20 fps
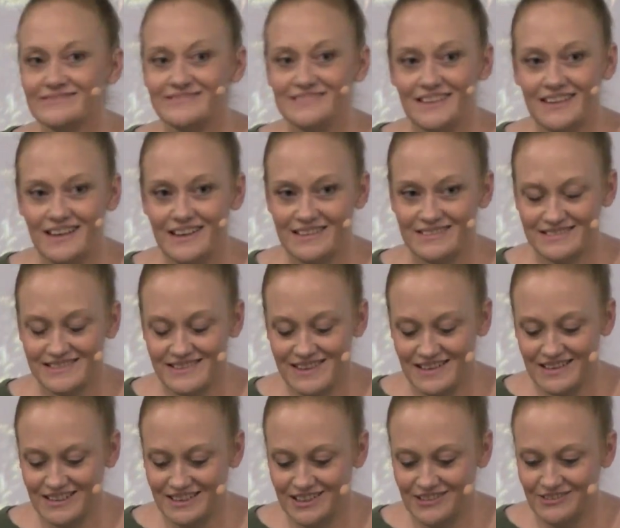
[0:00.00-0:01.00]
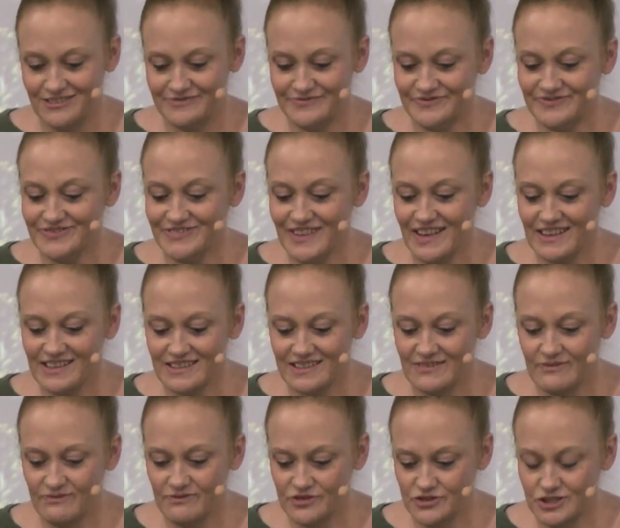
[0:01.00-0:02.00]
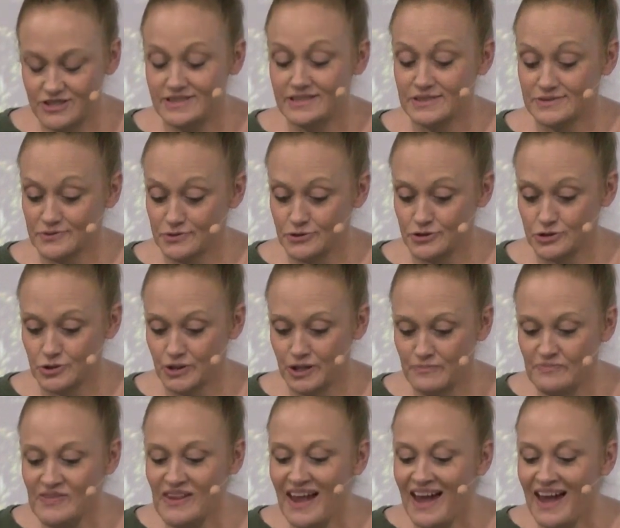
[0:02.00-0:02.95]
Yes, thank you. Jesus, for sure.